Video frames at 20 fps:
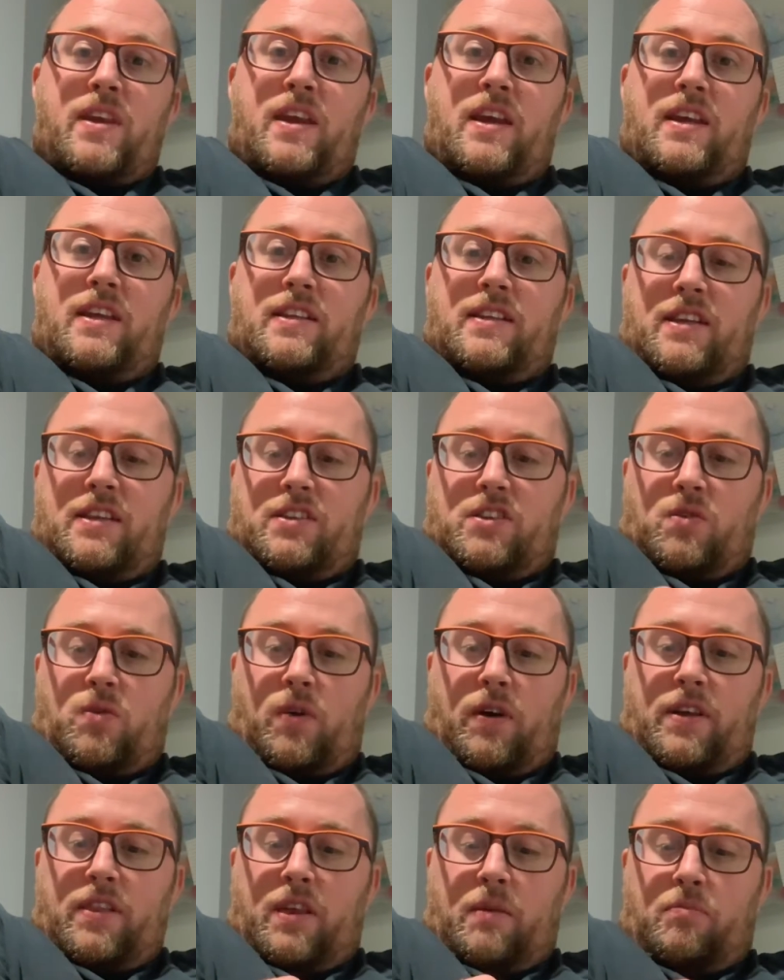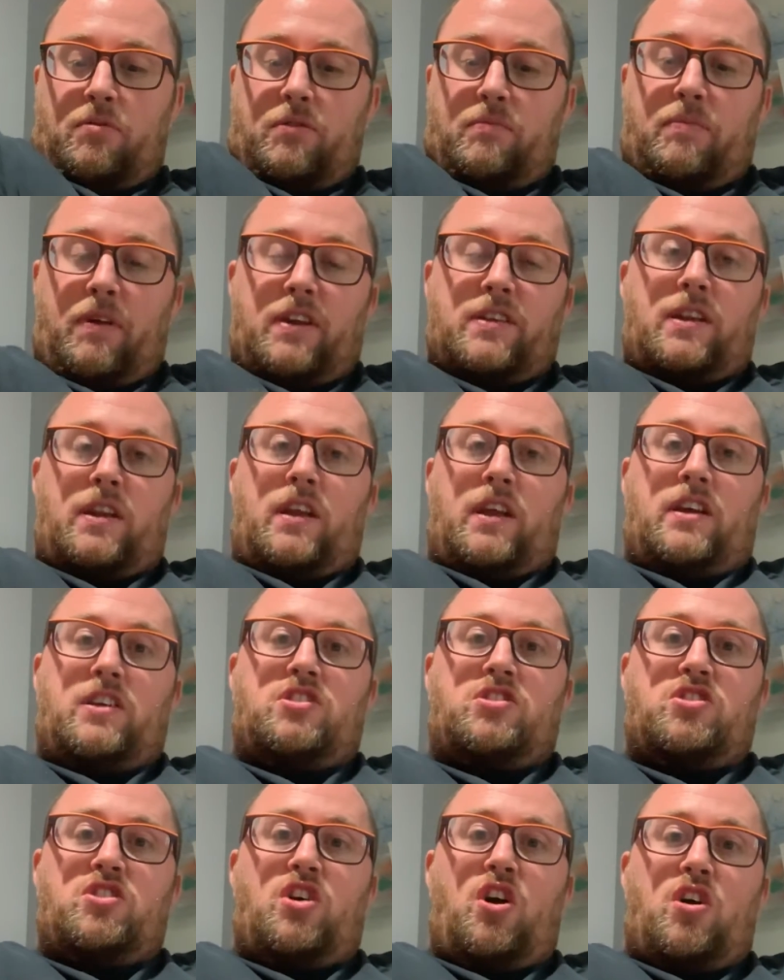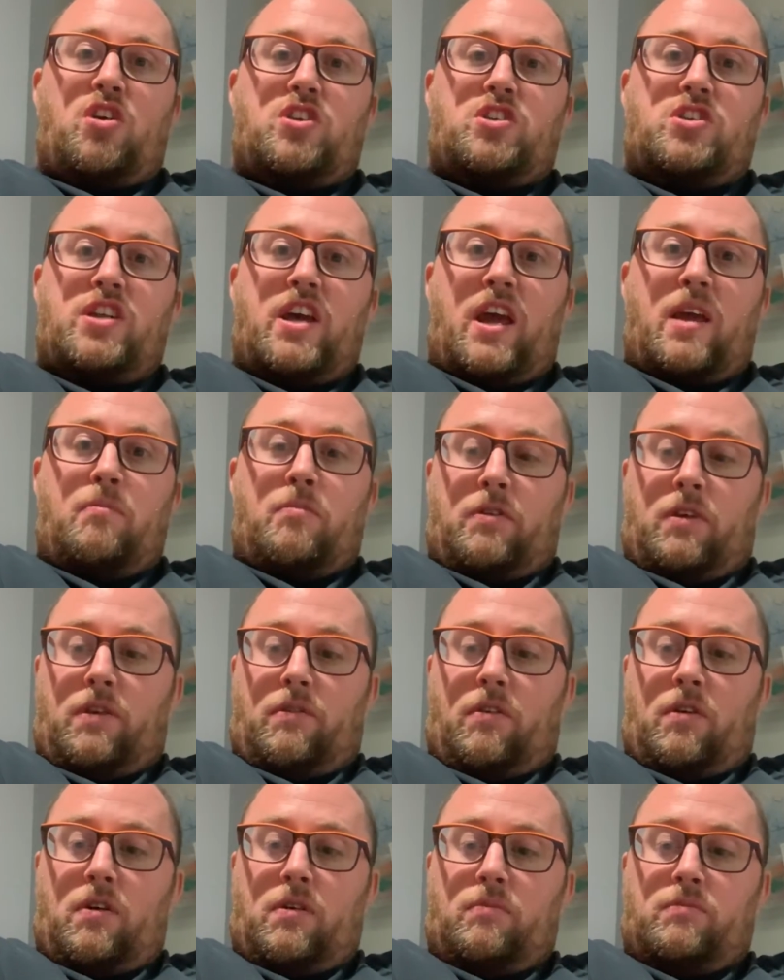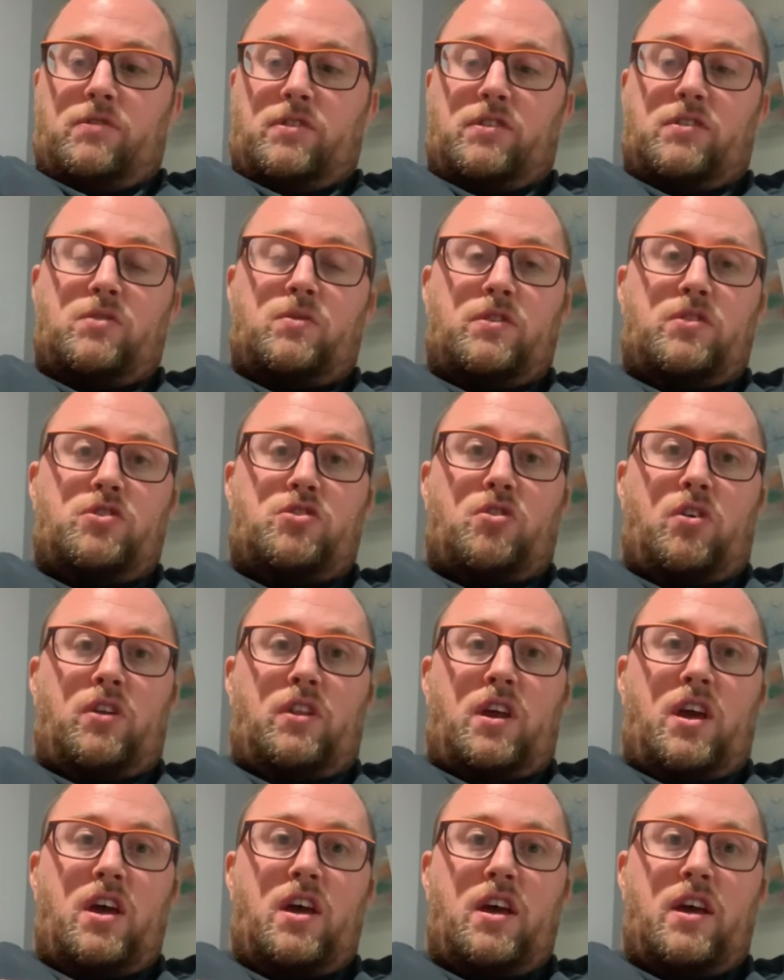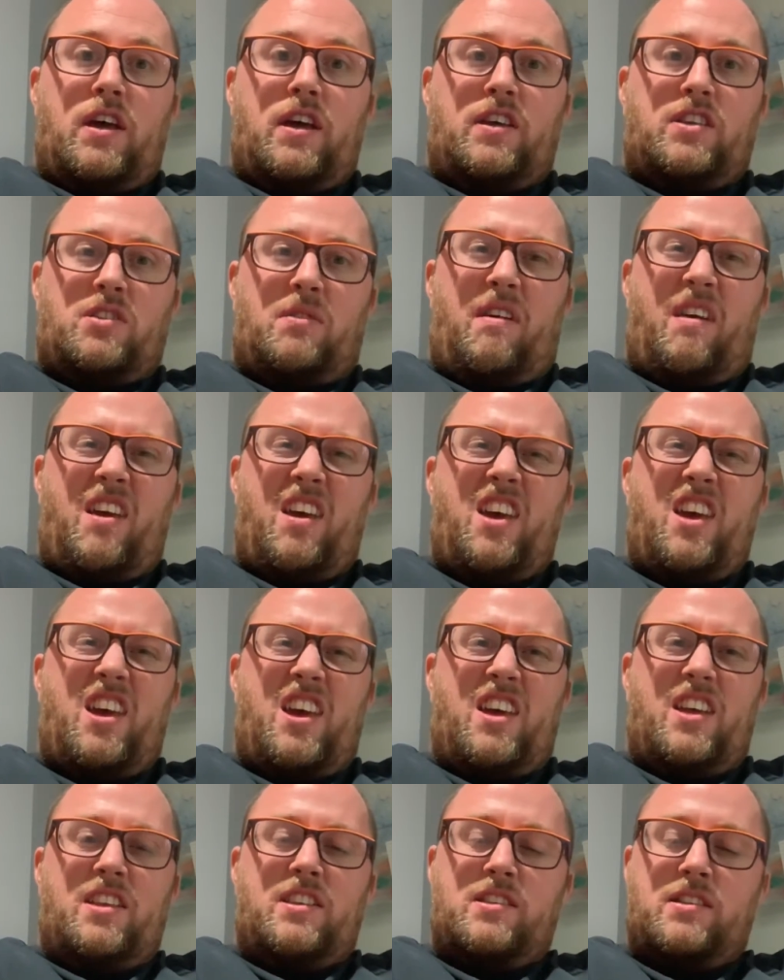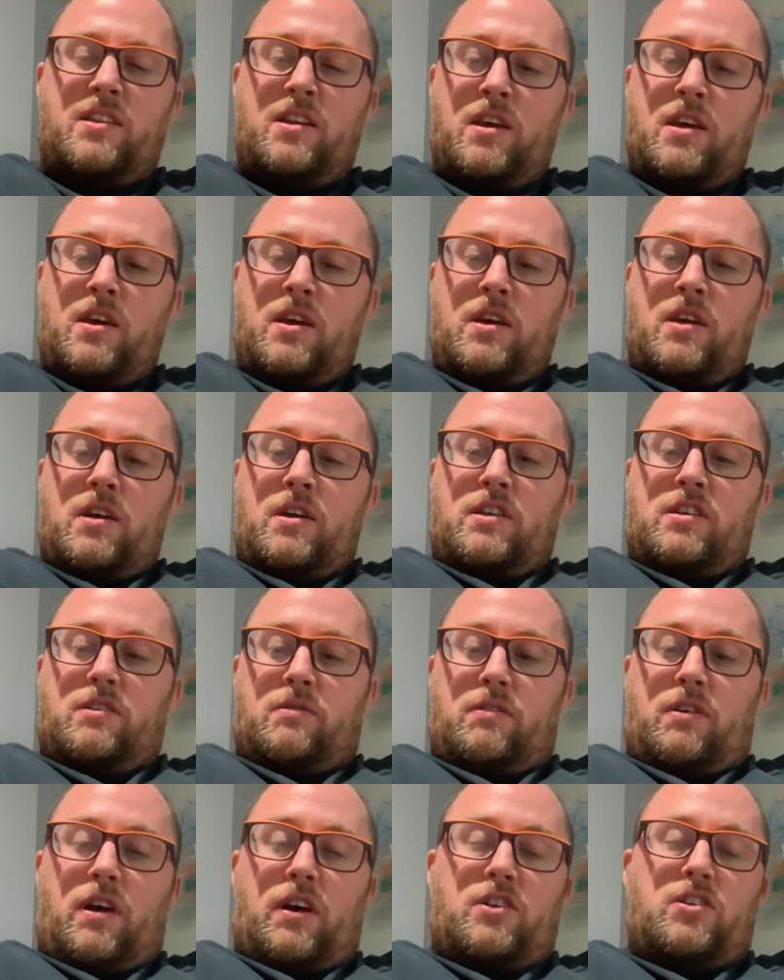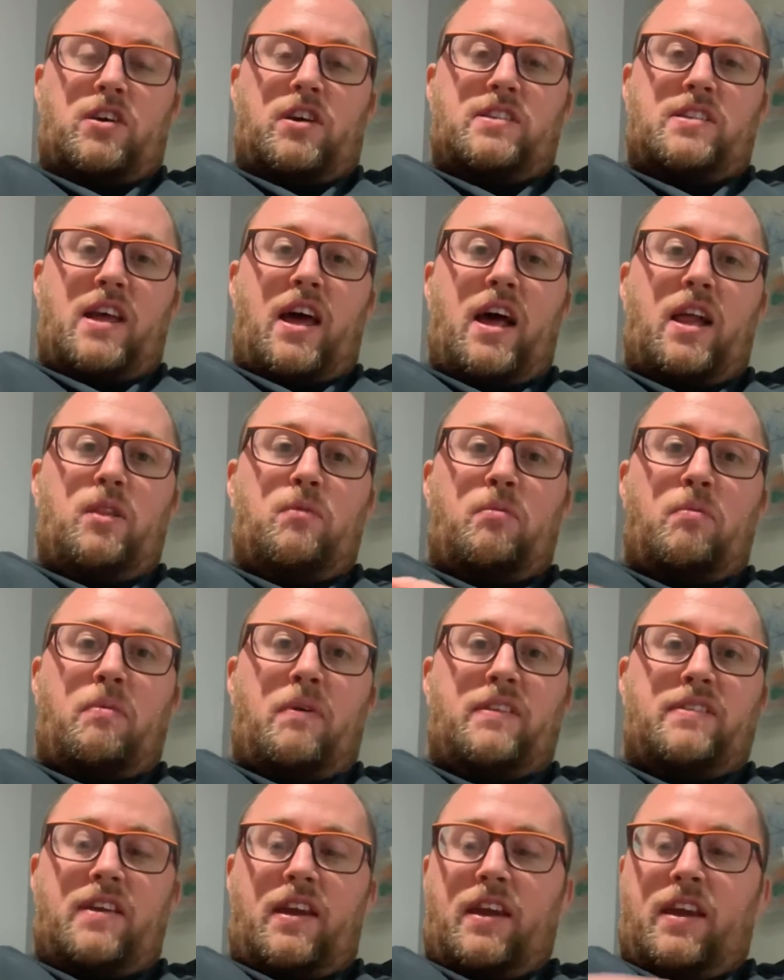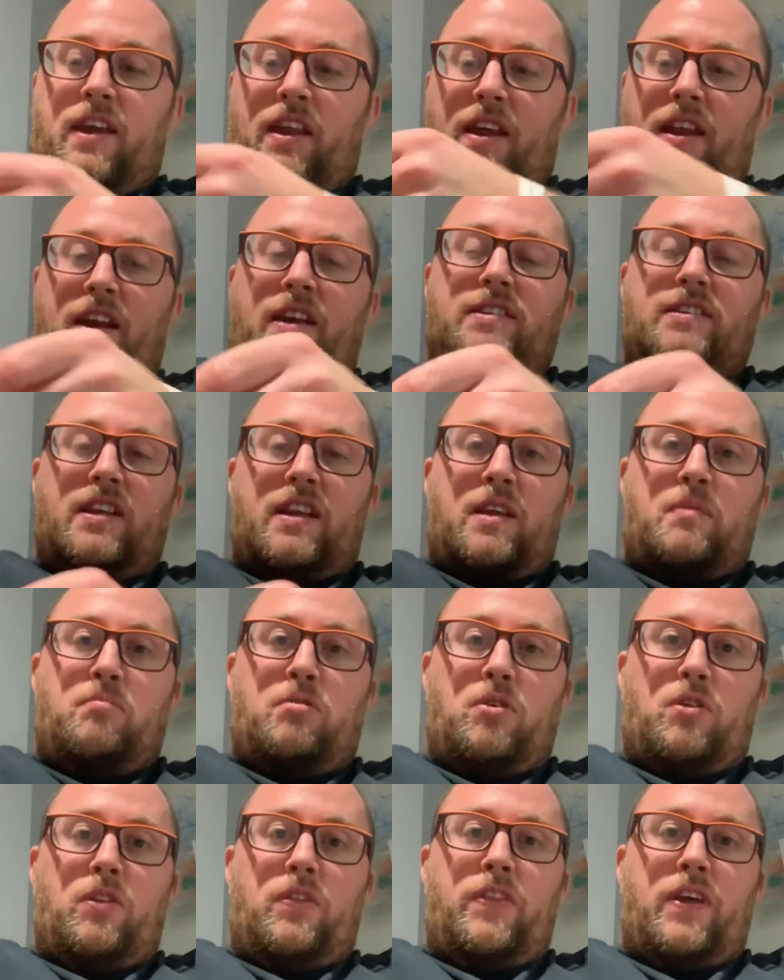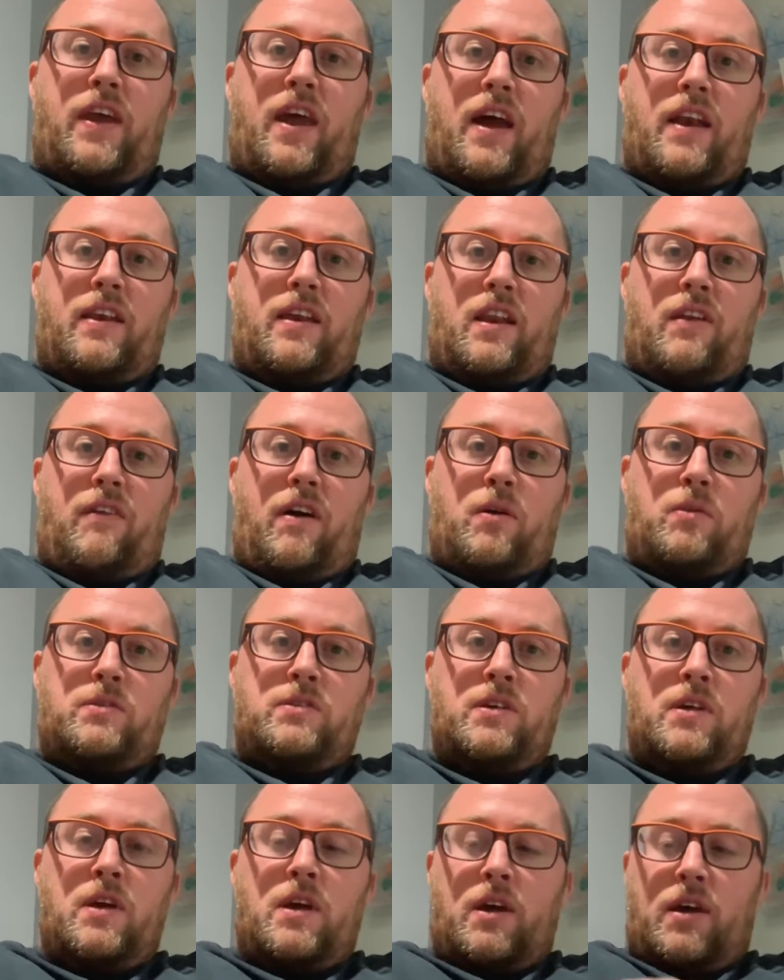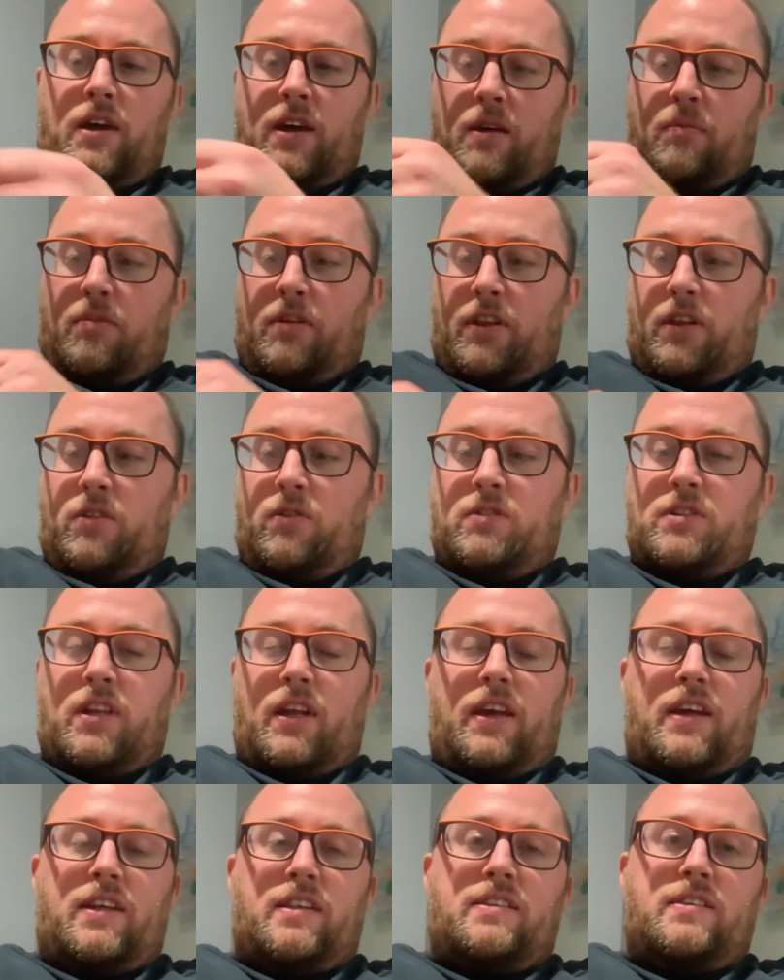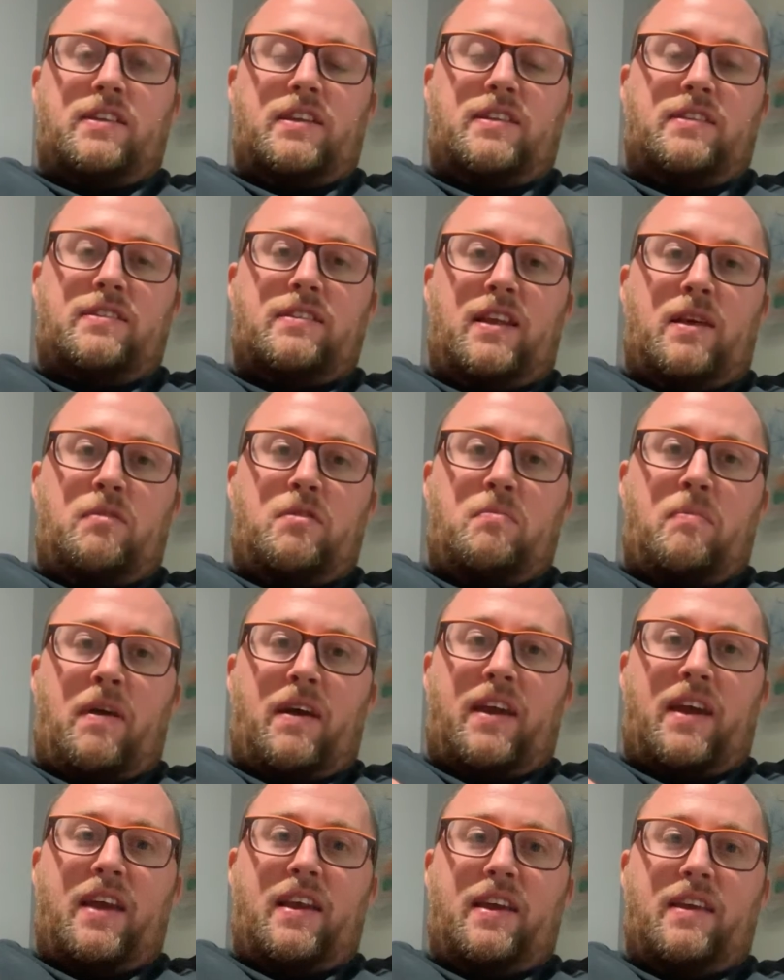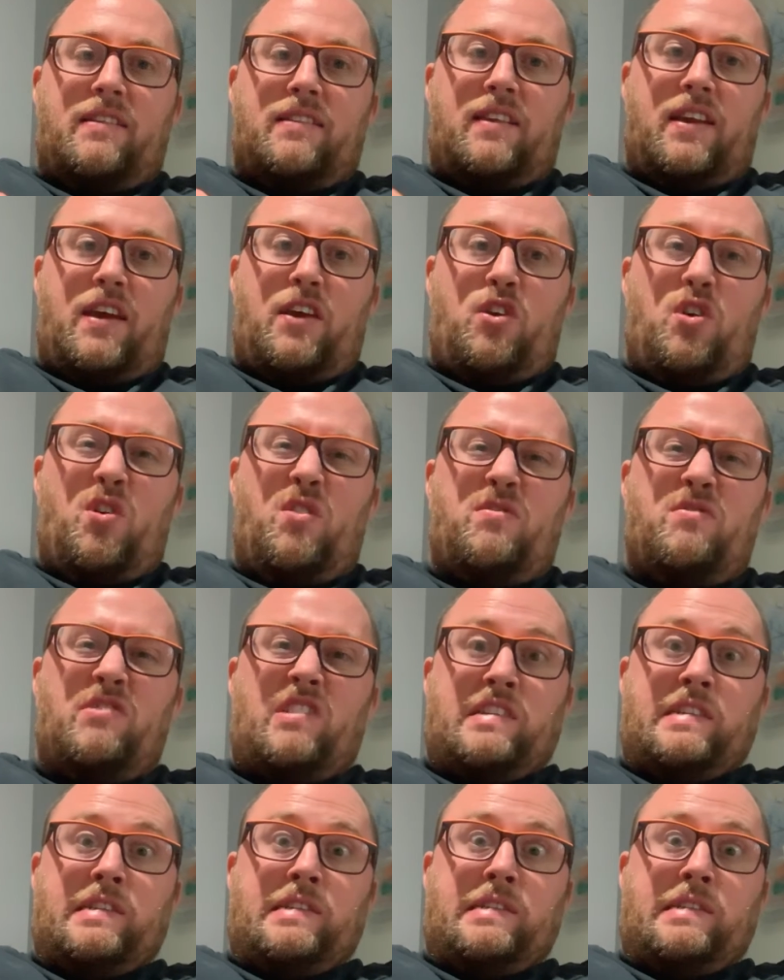It is quite, they put basically like scotch tape on your arms and it's quite strong in the hair, so it hurts. So I tried to help by taking it and accidentally pulled the cannula out, but it looks like it's slipped back in easily enough.